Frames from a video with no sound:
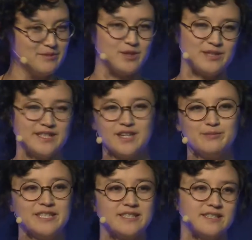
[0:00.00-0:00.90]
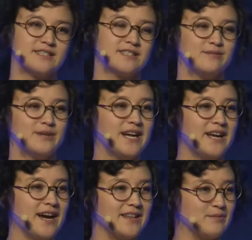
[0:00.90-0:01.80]
between the automated system
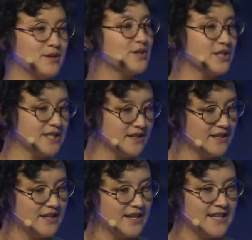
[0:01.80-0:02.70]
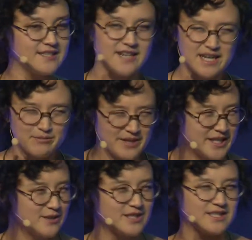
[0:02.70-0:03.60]
and the person. It's not
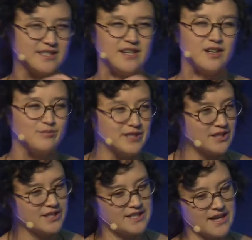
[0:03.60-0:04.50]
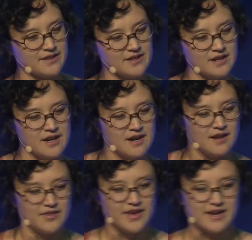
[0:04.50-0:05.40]
ambiguous. It's not all muddled together.
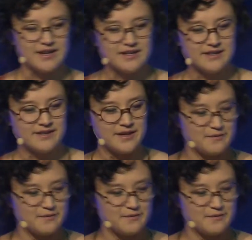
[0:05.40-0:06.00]
They